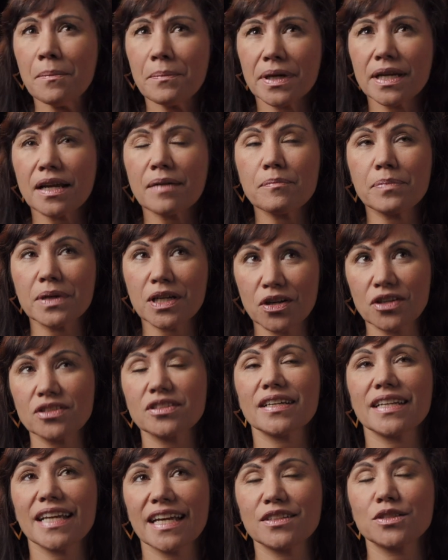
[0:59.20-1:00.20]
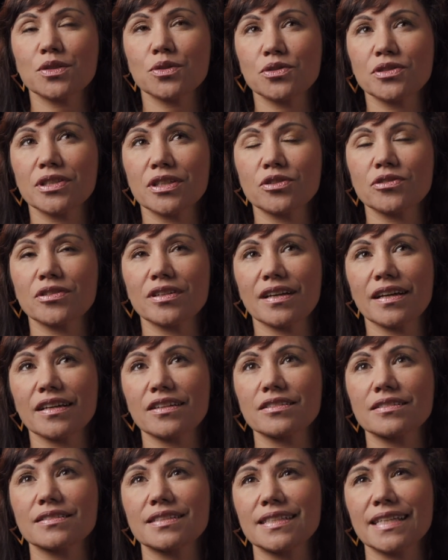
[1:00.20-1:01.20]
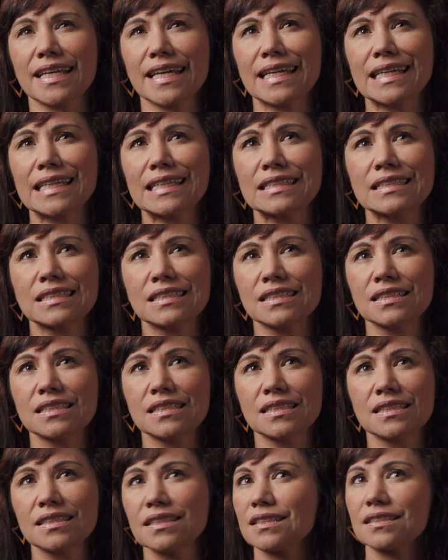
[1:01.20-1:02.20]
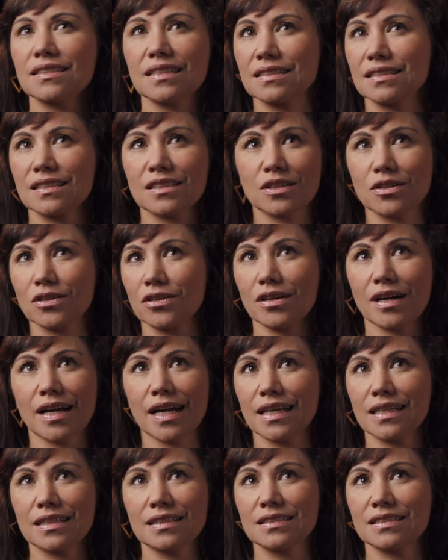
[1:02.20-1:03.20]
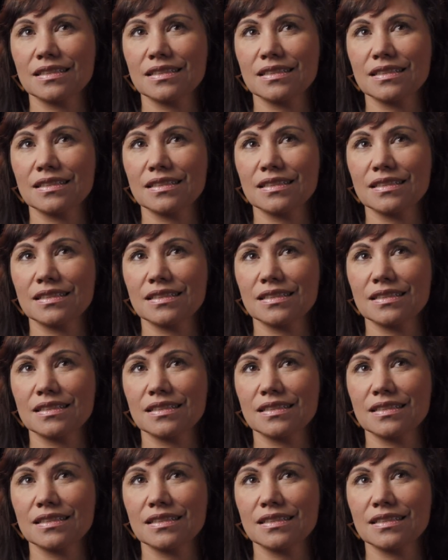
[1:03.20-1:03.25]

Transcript: But because I'd had 2 children, I could see this doesn't look right.